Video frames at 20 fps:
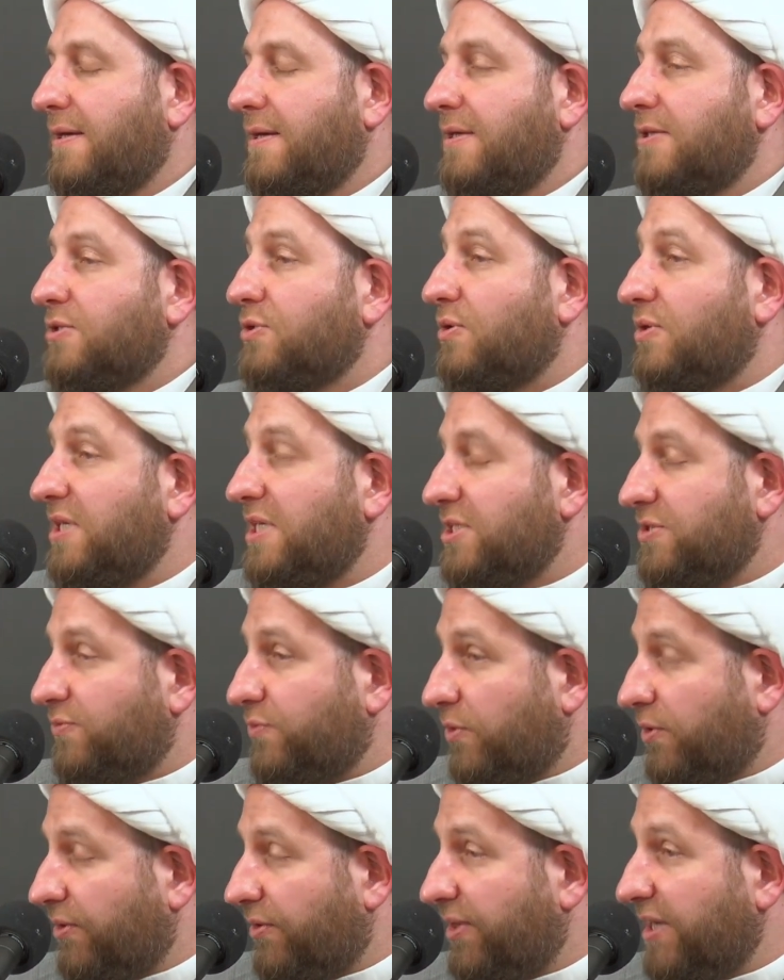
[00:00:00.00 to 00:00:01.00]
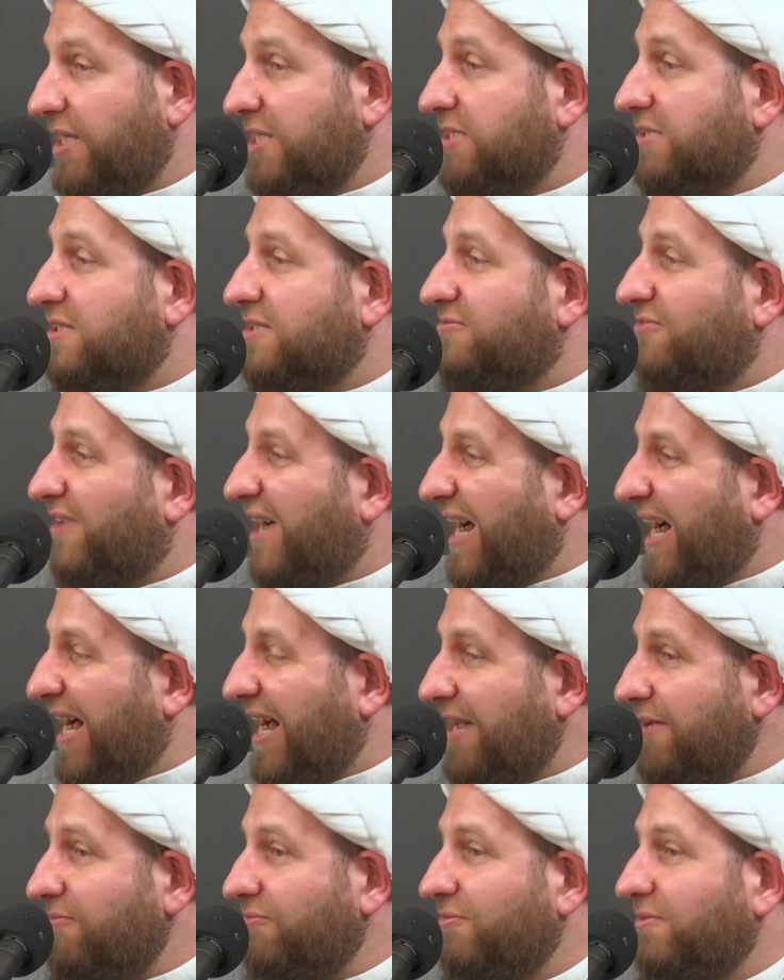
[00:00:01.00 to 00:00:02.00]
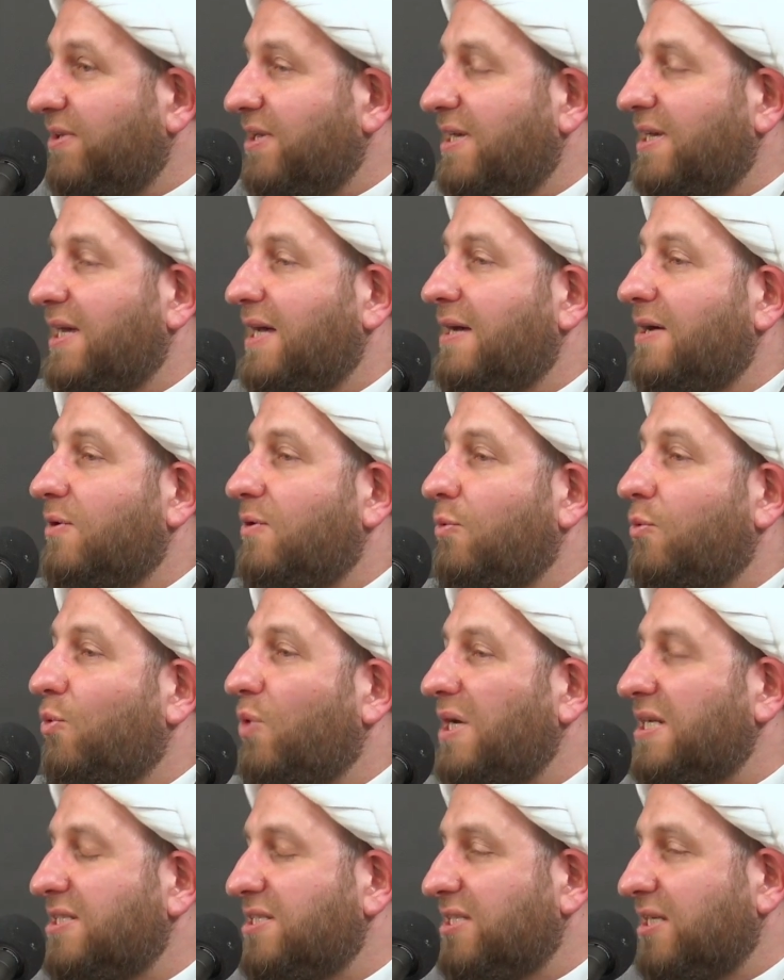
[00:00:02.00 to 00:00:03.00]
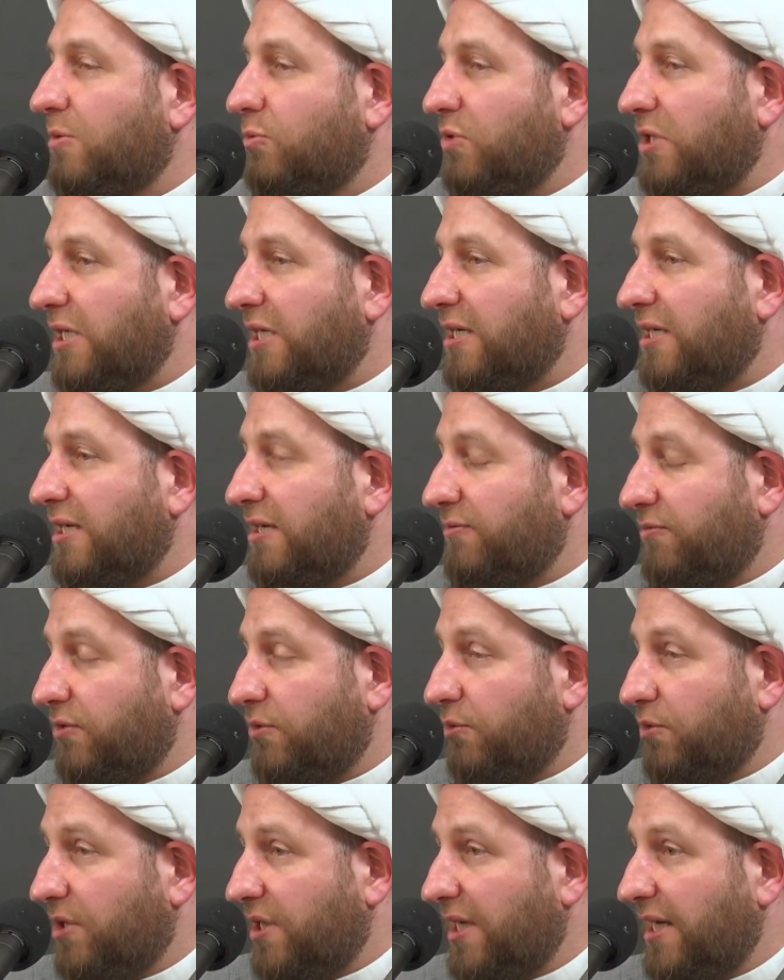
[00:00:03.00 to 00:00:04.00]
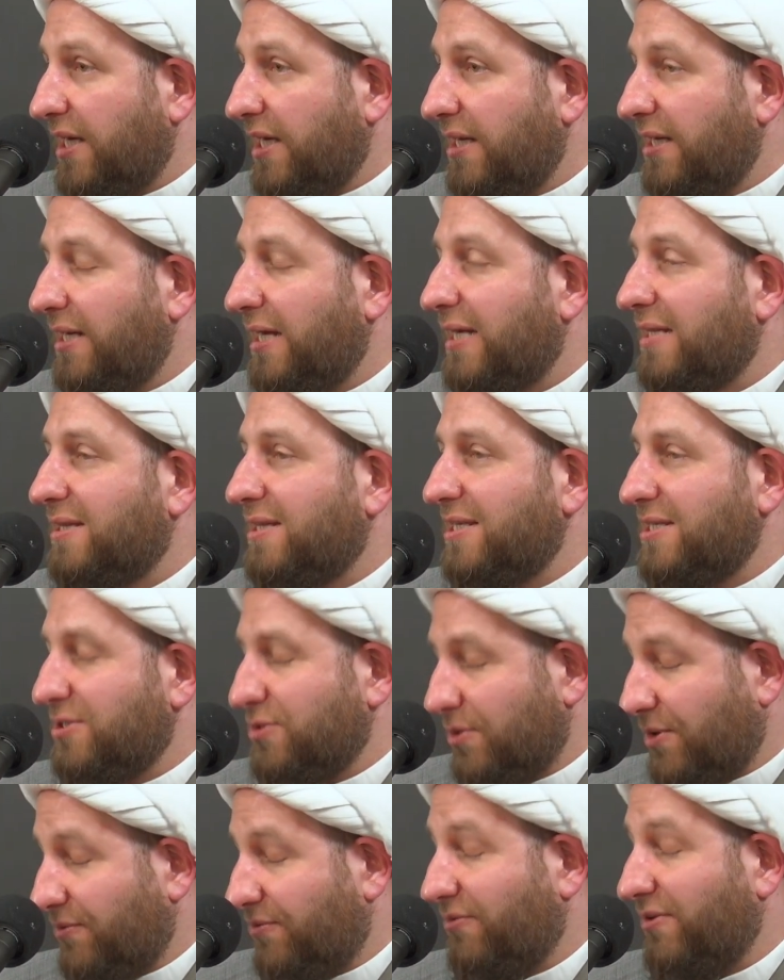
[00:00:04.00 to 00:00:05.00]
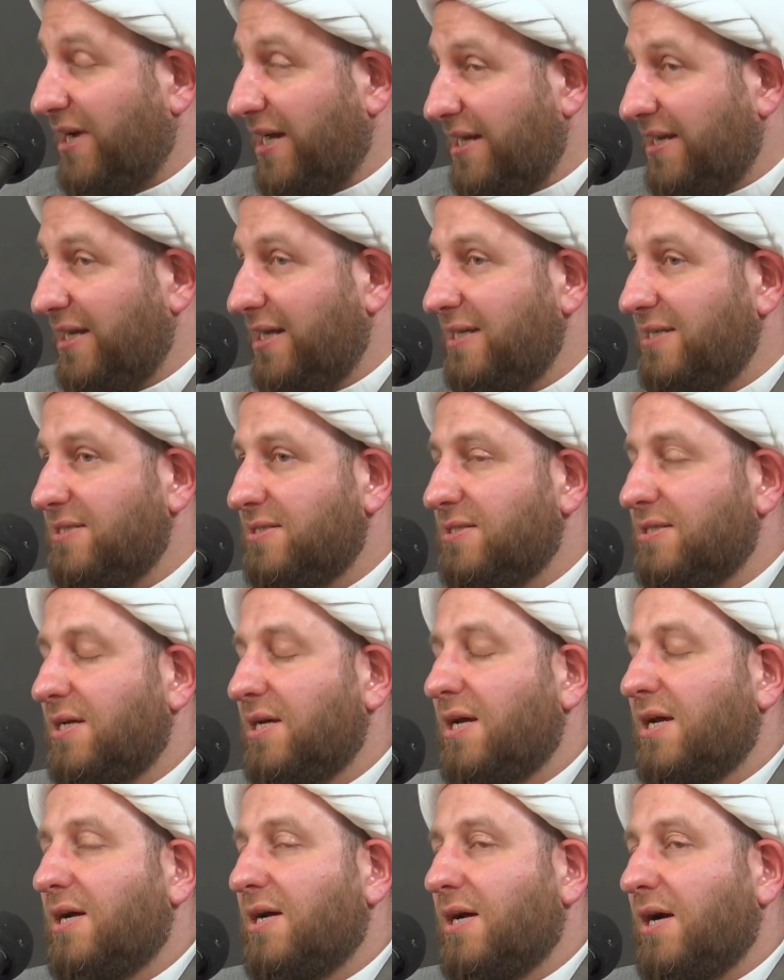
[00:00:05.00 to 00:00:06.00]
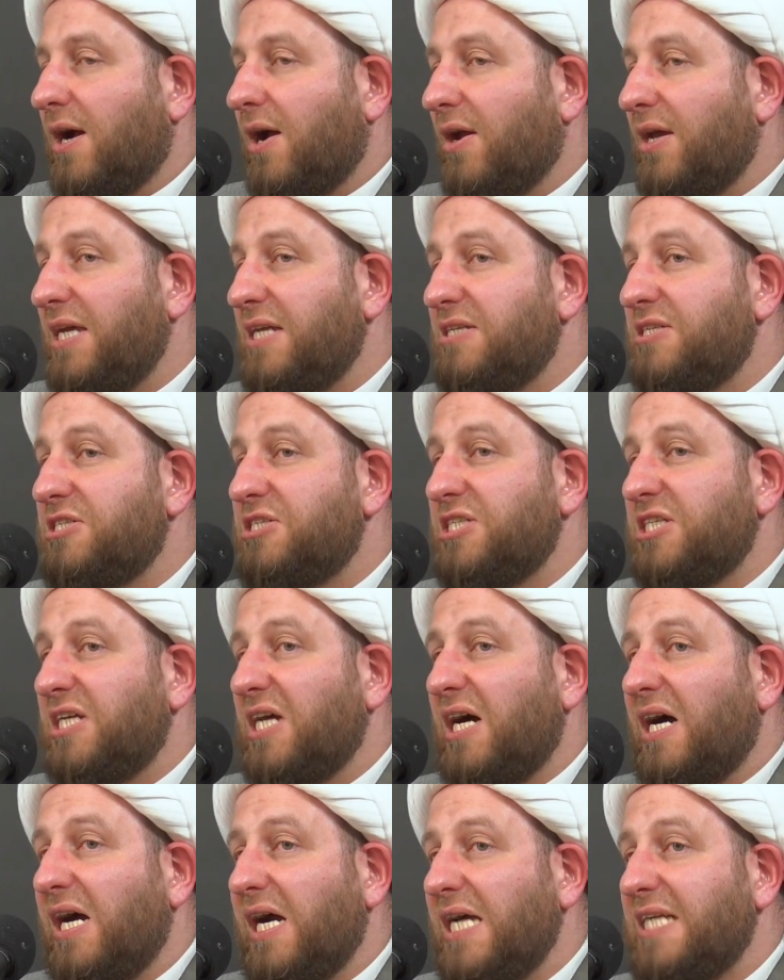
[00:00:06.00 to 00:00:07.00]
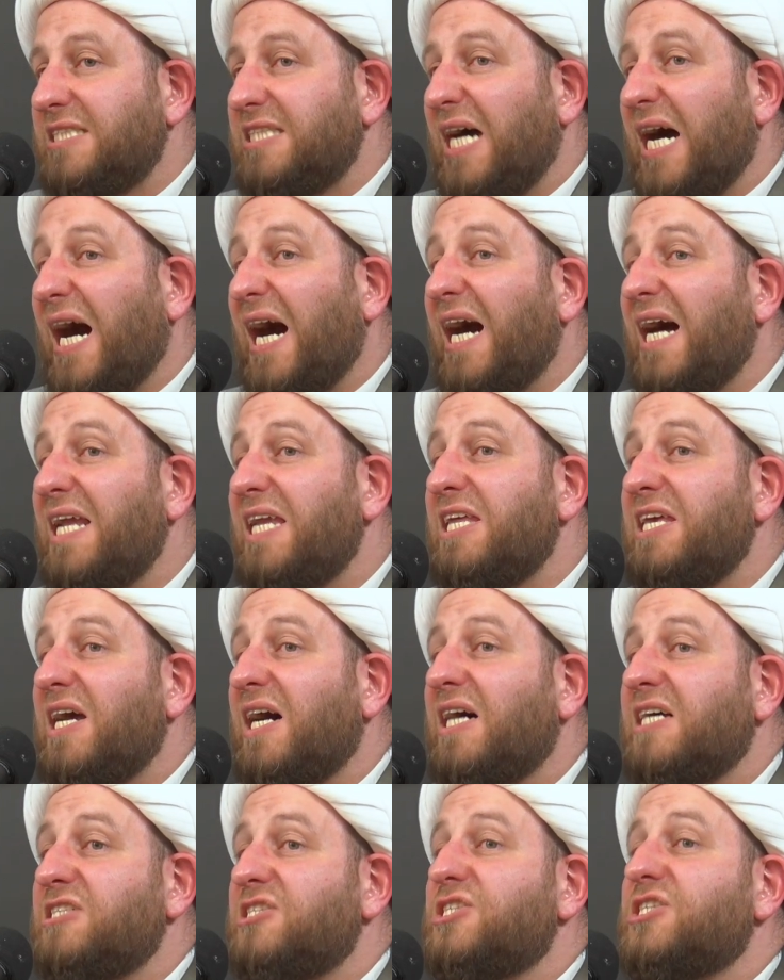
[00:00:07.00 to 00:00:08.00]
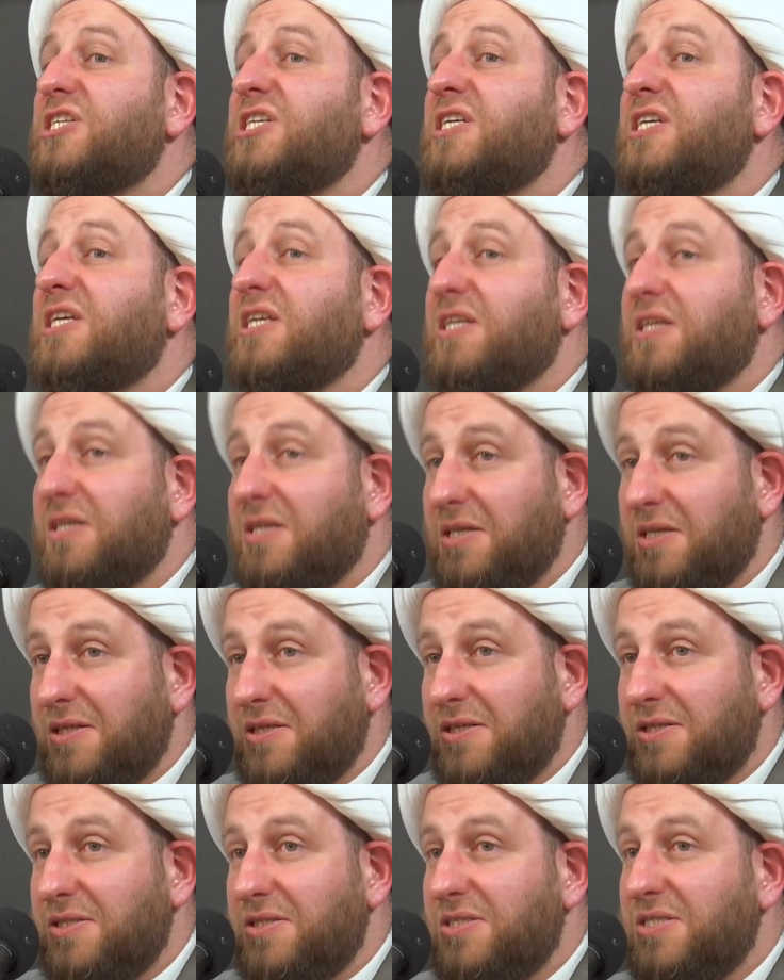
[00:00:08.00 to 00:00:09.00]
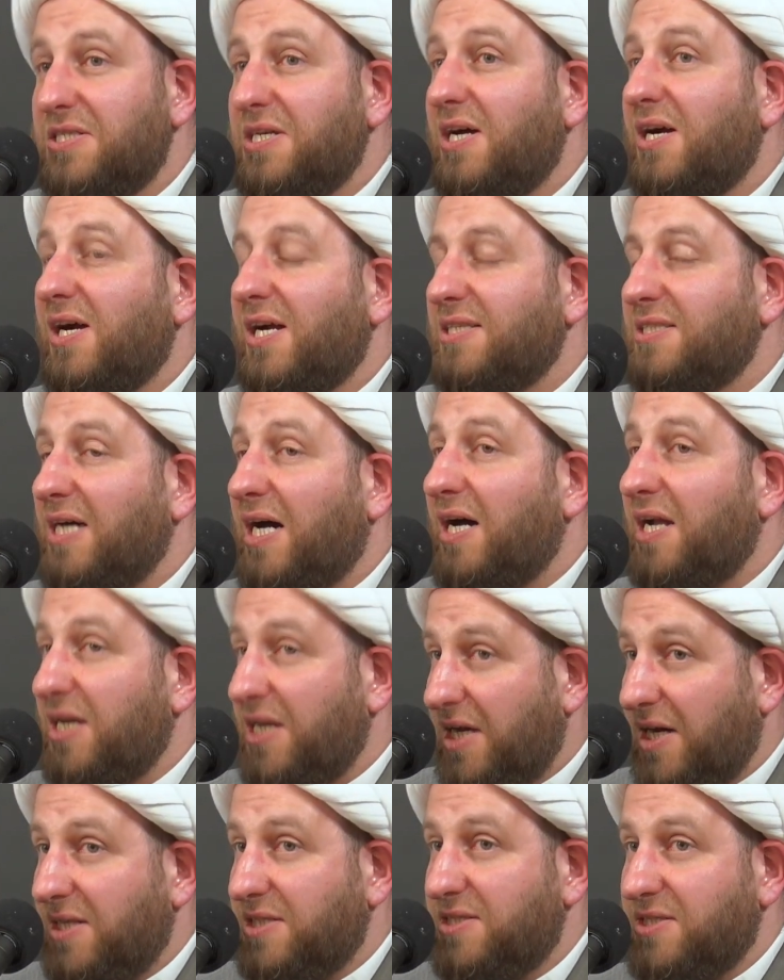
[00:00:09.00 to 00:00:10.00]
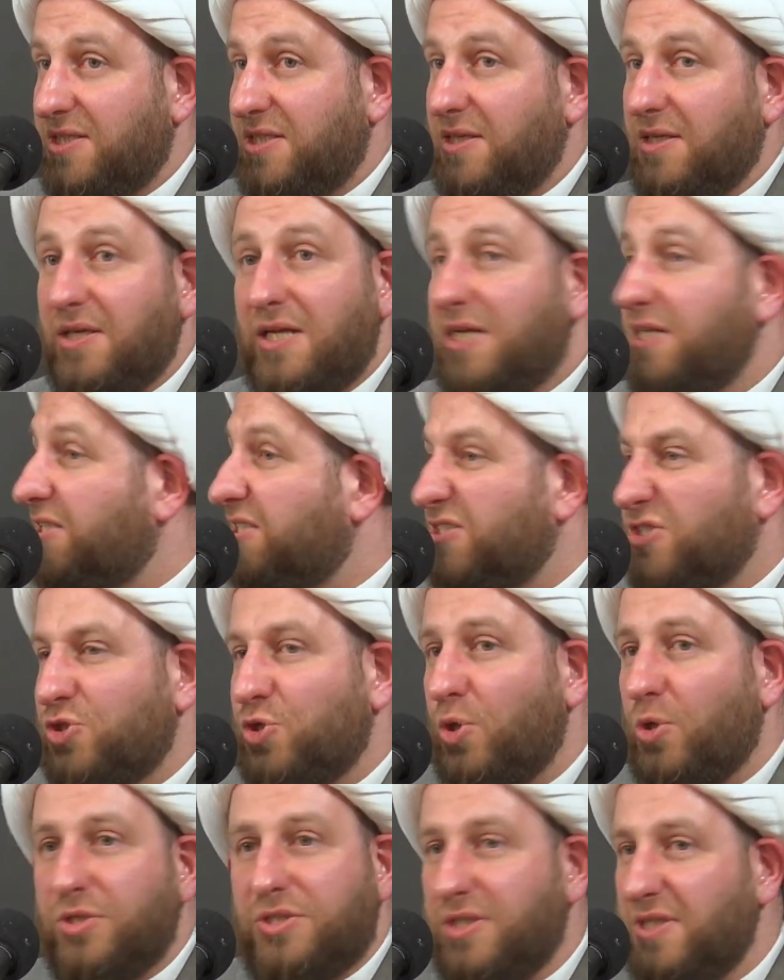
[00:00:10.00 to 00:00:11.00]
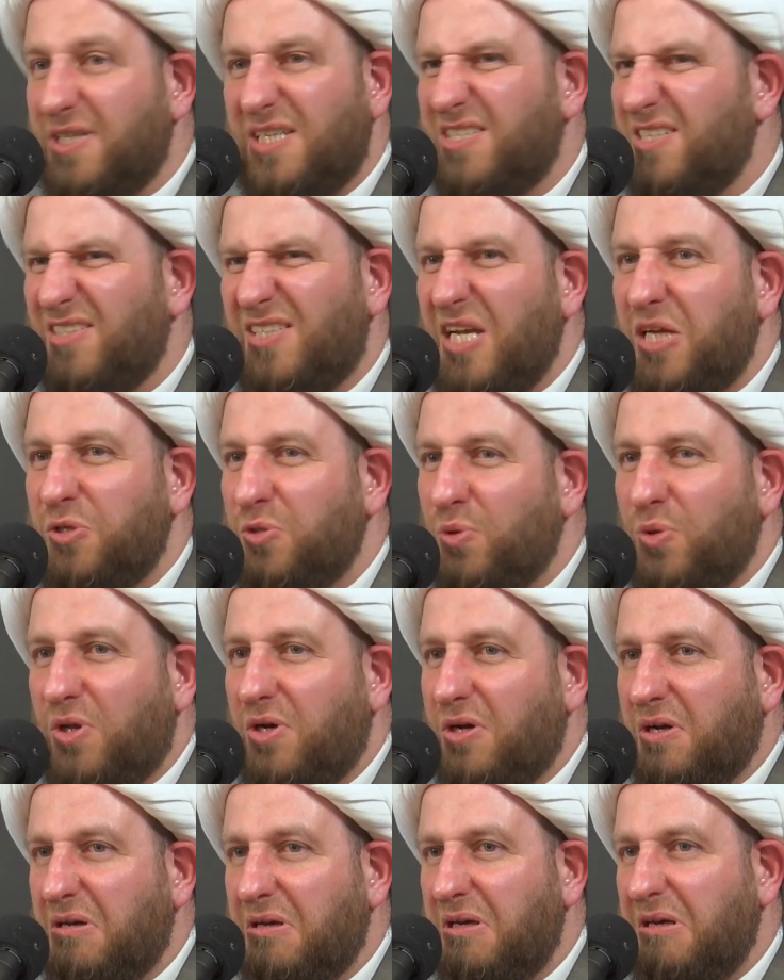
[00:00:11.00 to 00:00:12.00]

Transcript: So these 4 things. 5, once a week, if you can, at least on Fridays, read Ziyarat Al-Yasin. Ziyarat Al-Yasin. It's short, it doesn't take too long.